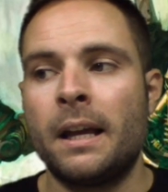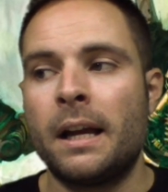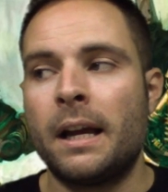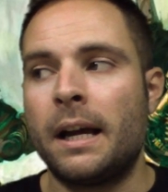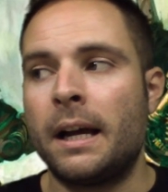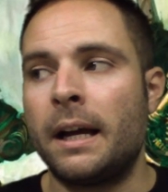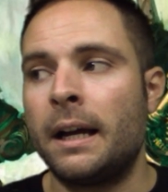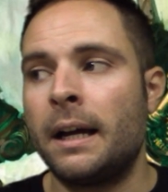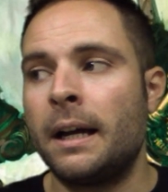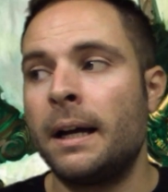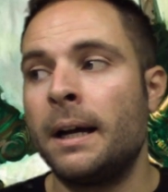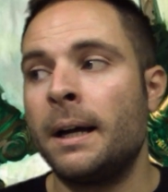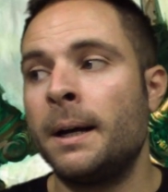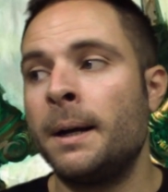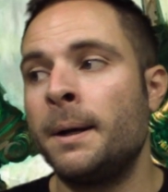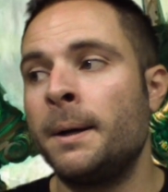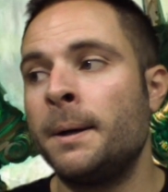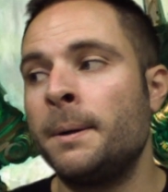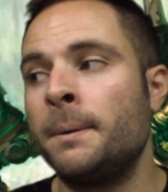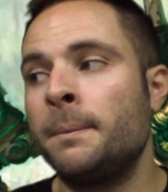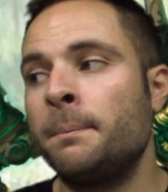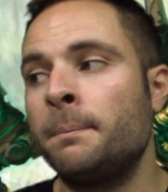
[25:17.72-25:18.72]

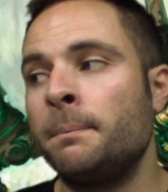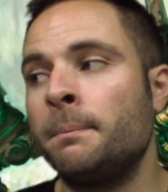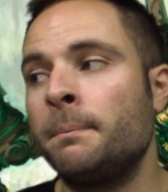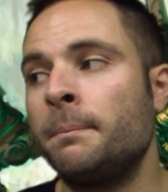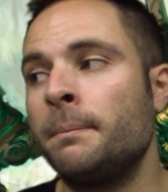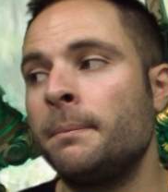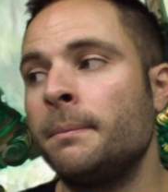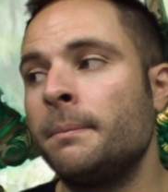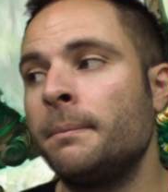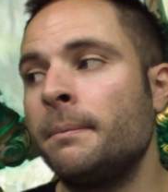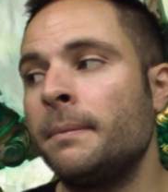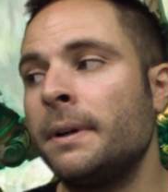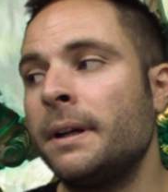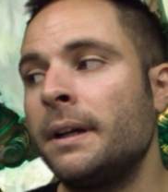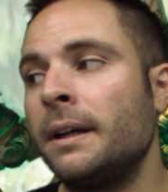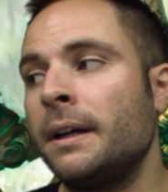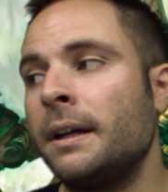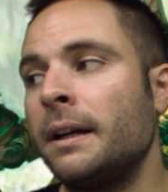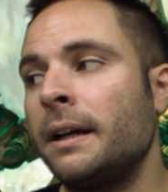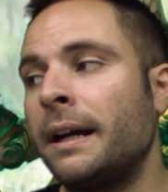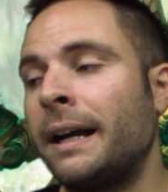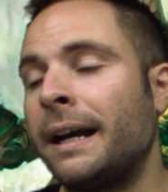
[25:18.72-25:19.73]
And
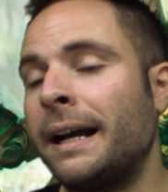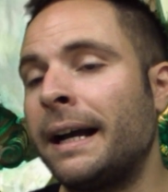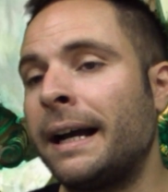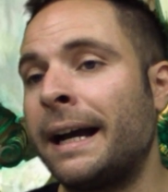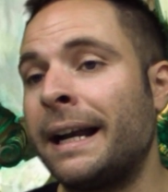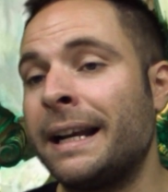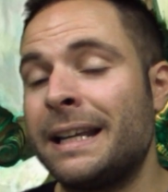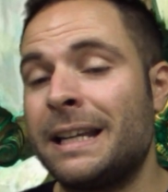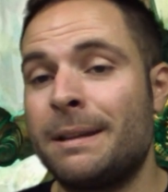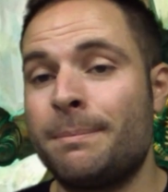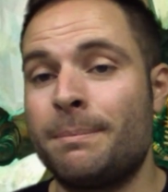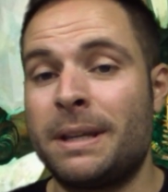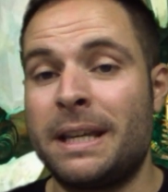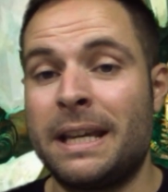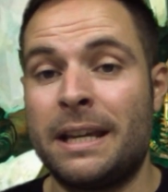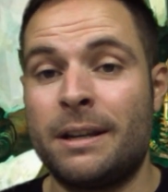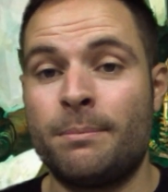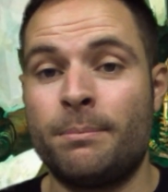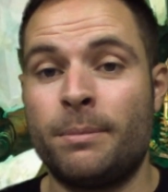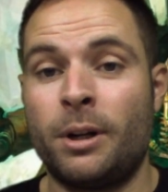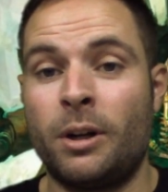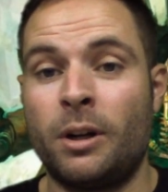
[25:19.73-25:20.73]
he can be
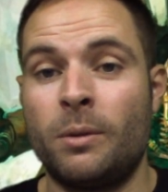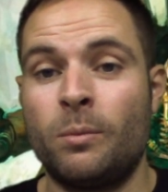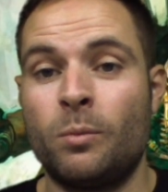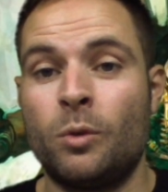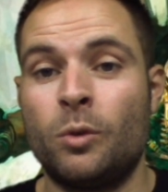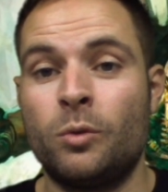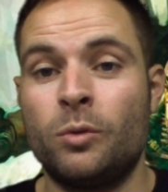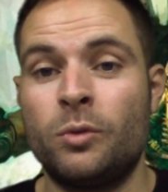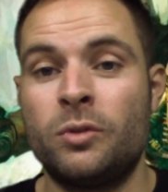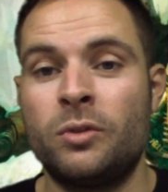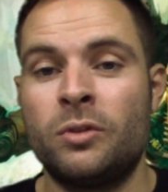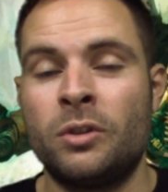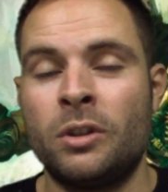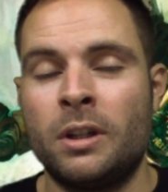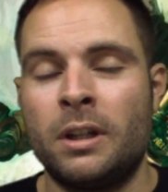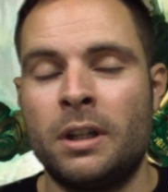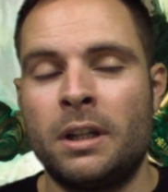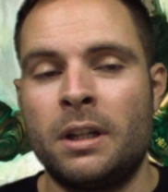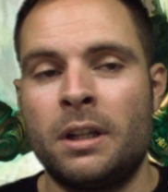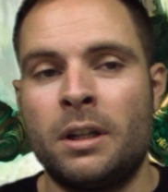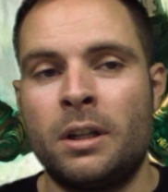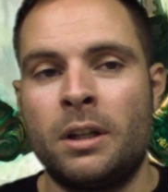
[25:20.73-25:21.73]
hidden behind walls,
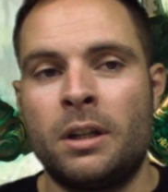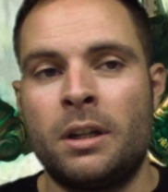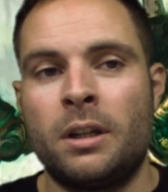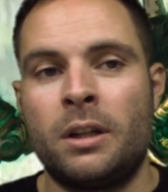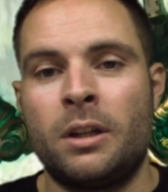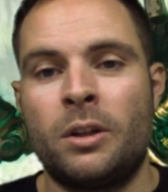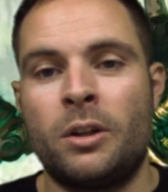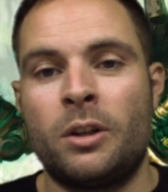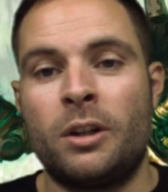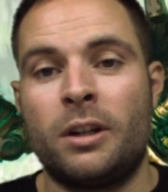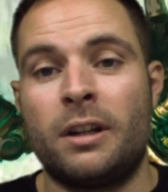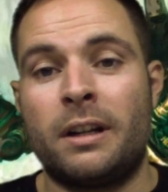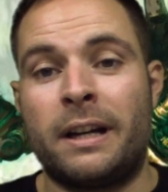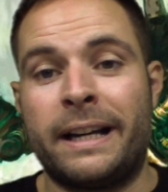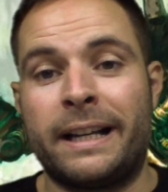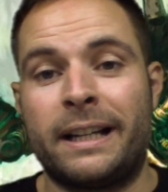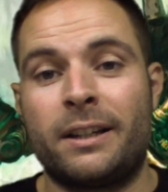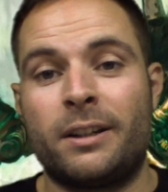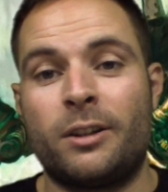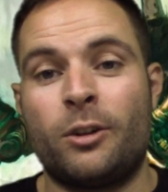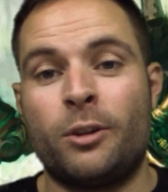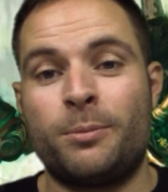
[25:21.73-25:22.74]

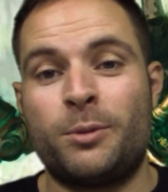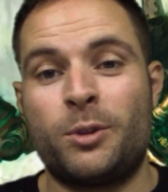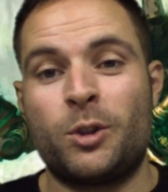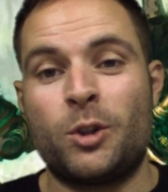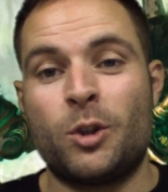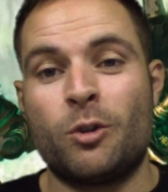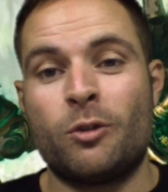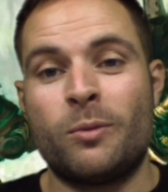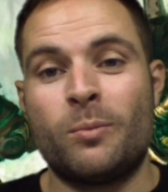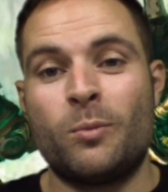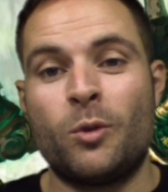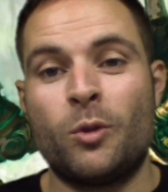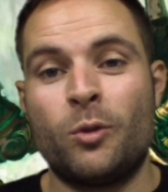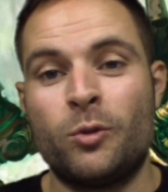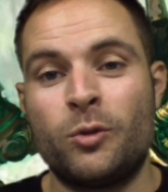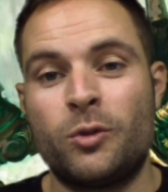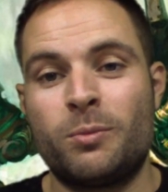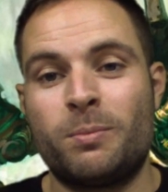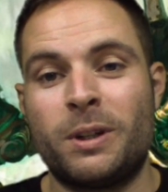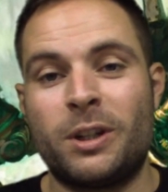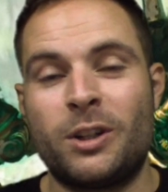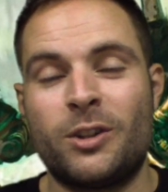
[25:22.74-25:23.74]
like obscuring walls,
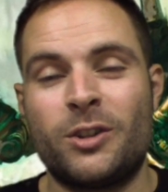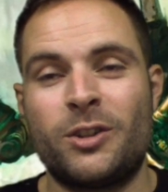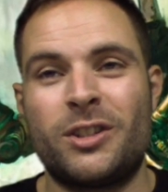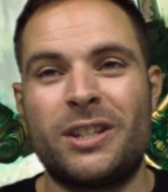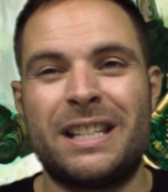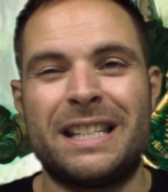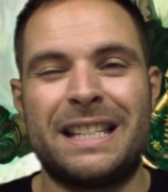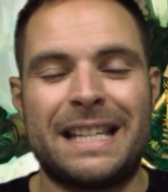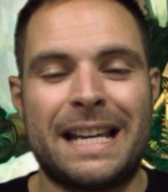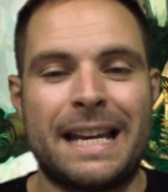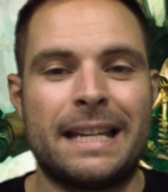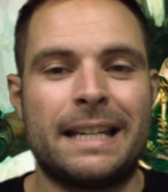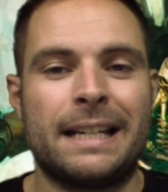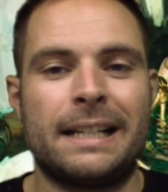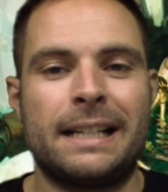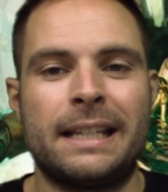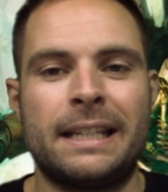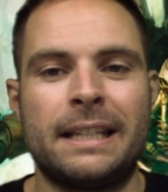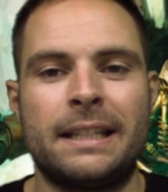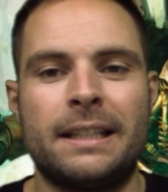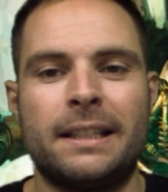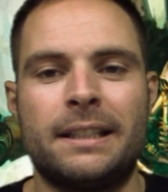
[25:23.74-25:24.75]
because he's
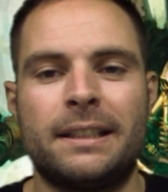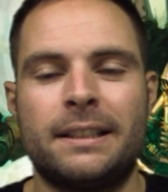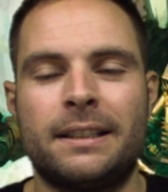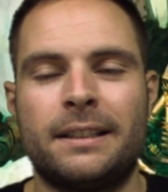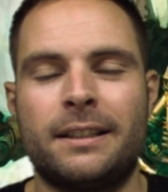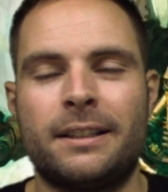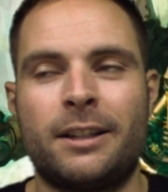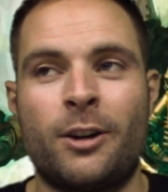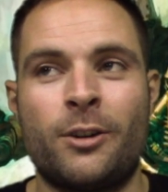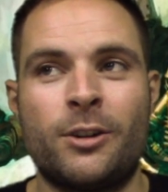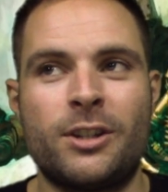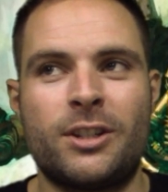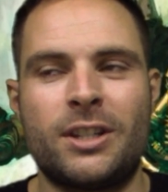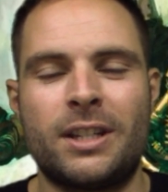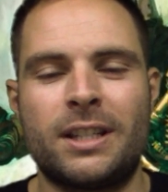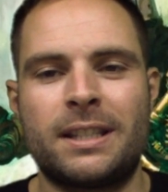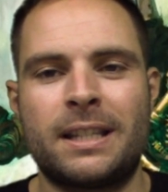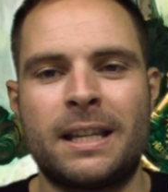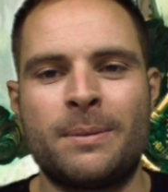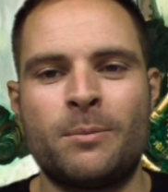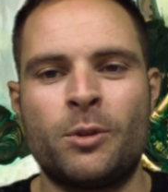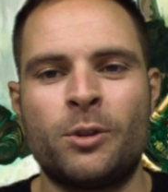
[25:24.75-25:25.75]
technically only
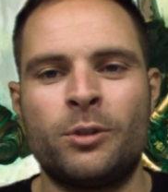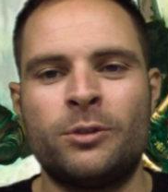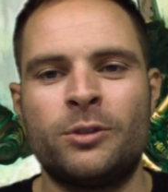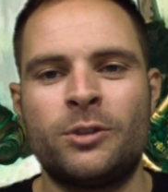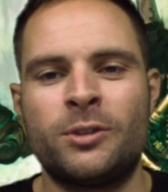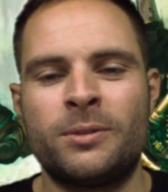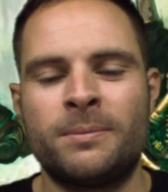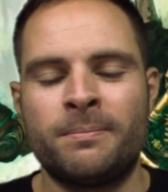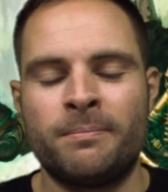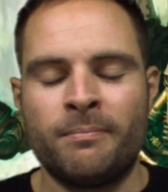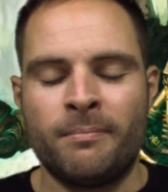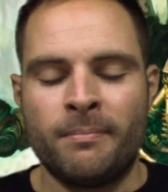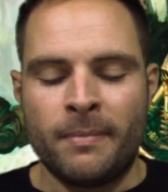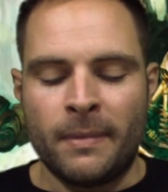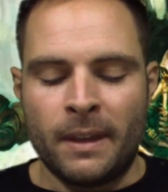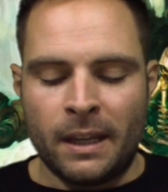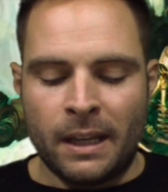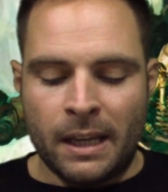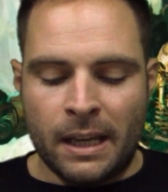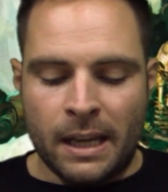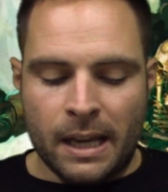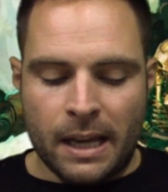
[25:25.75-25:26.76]
16 wounds.
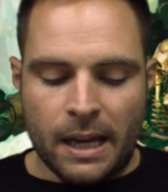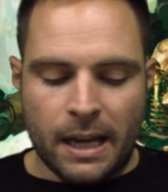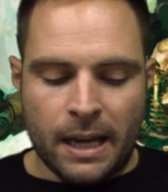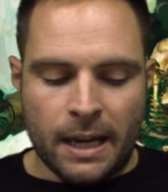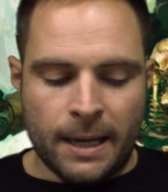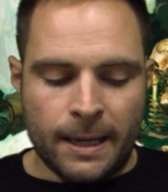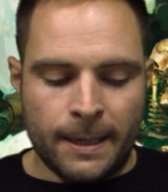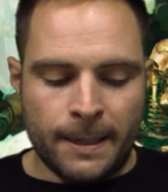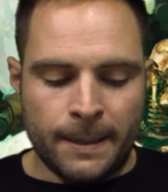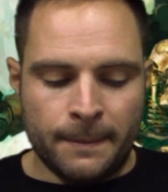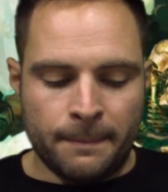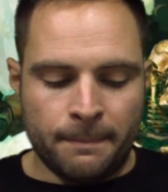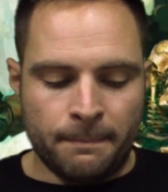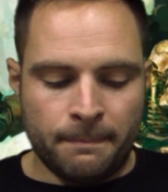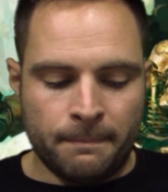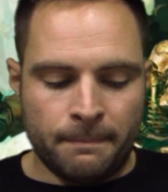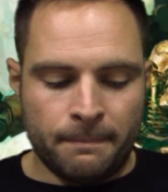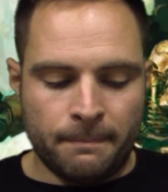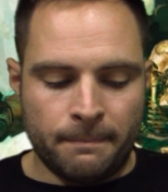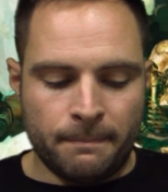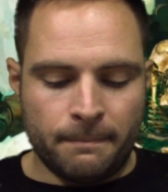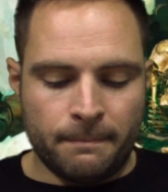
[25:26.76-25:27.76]

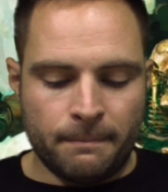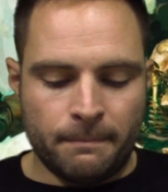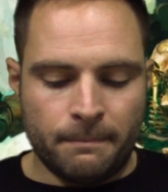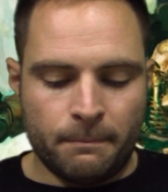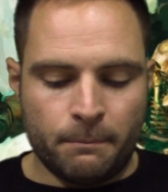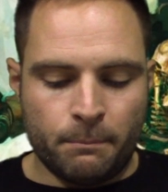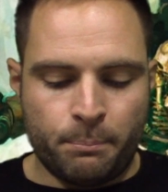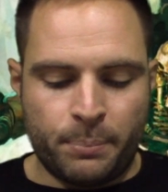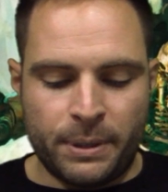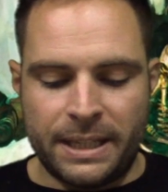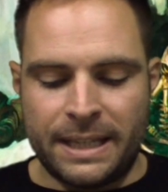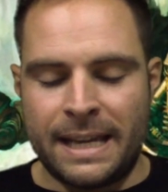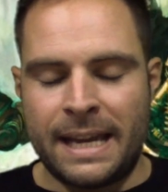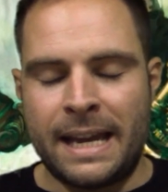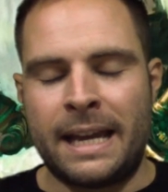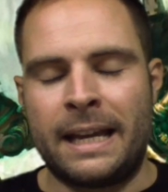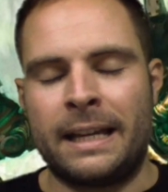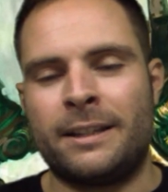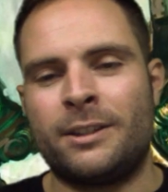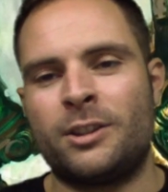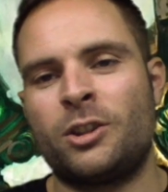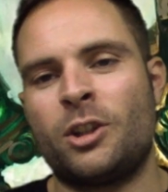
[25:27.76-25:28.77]
But
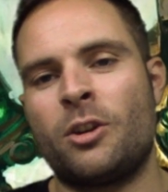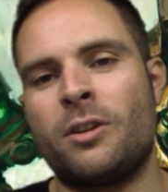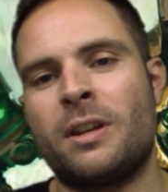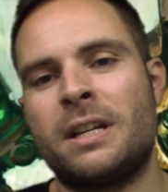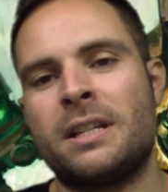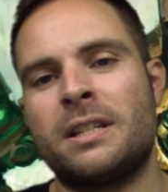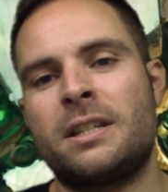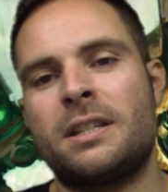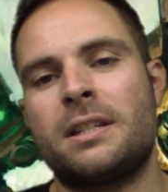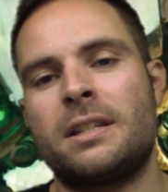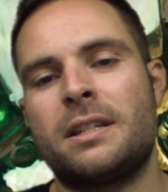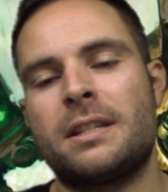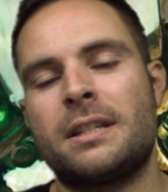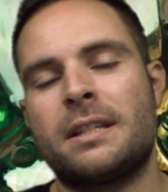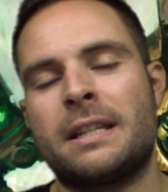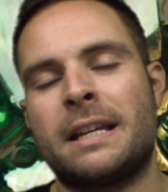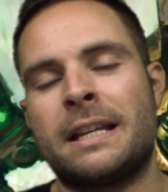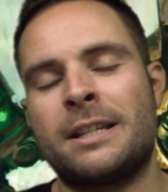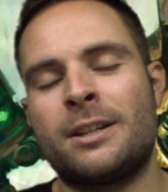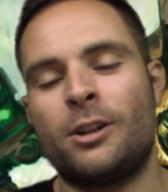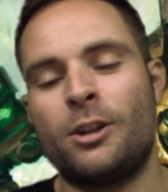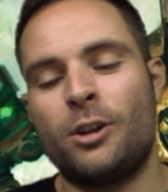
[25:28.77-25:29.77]
yeah, so
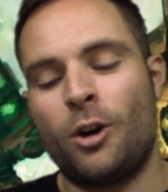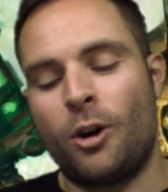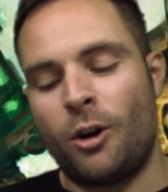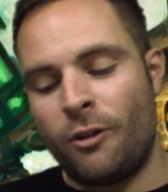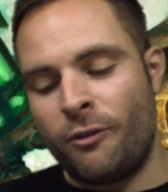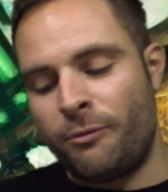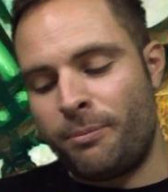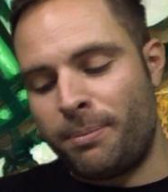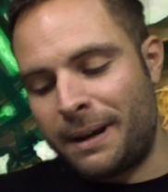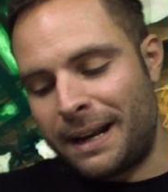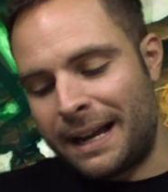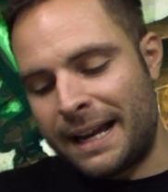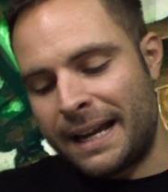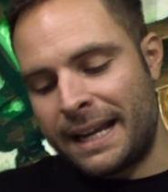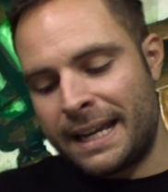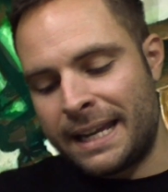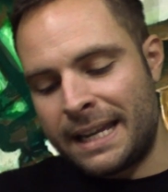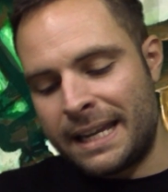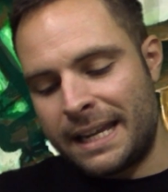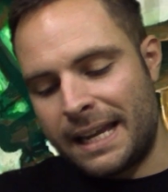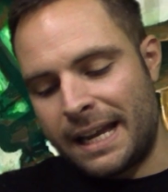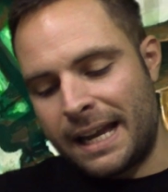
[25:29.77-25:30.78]
there's a lot of
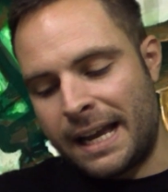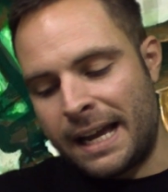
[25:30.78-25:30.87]
play